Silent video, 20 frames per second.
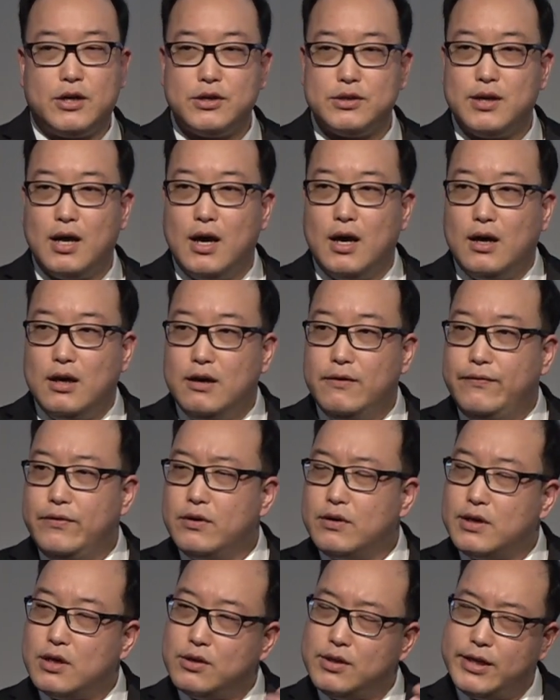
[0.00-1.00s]
Because
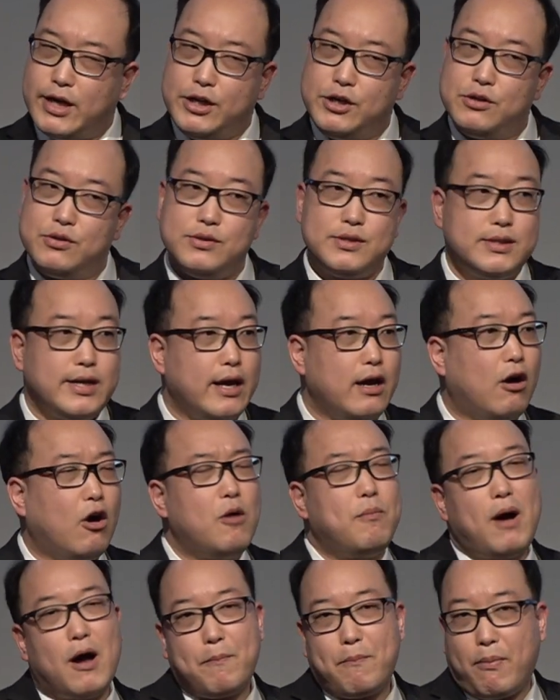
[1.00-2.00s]
if you continue to say,
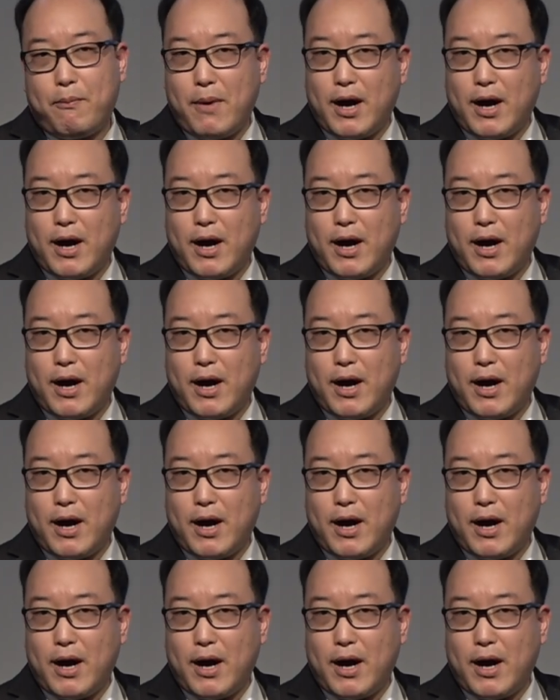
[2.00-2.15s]
oh,